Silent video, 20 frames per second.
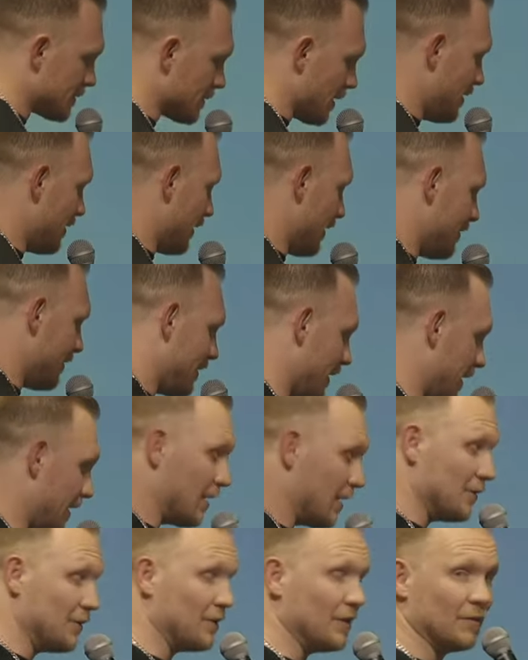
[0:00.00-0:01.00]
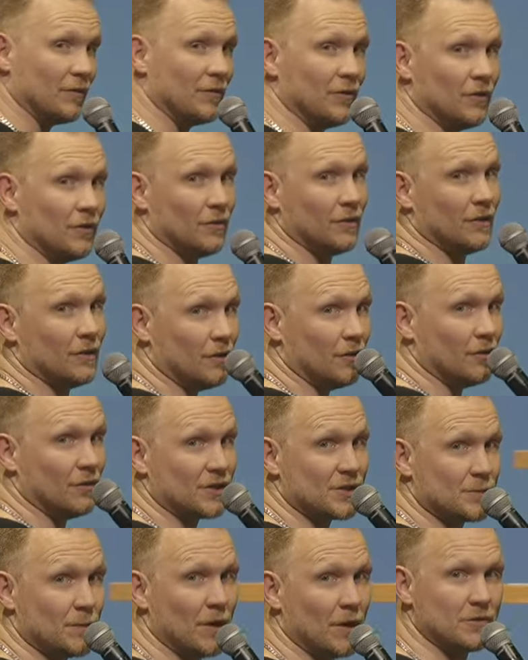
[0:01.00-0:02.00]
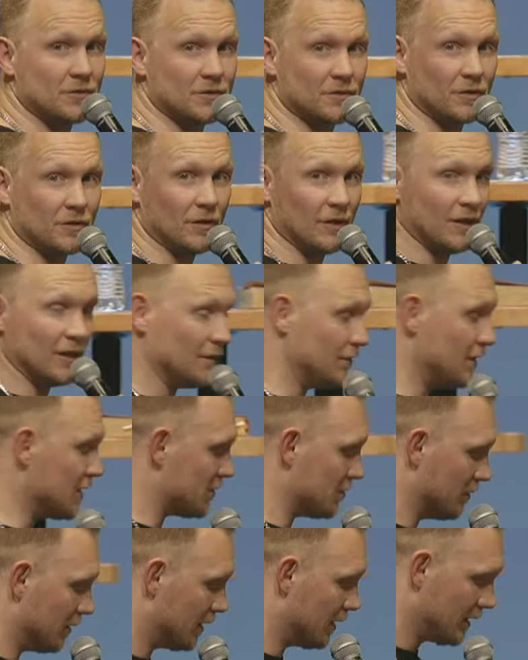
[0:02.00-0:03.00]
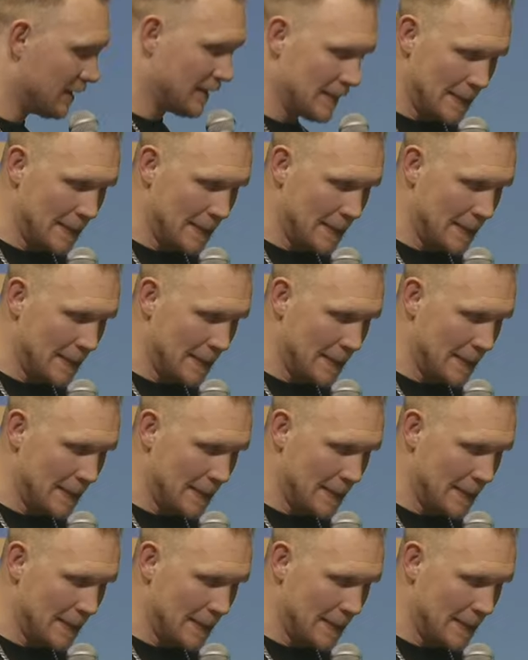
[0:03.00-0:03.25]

So, and I know you, you, you exposers are going to love this one.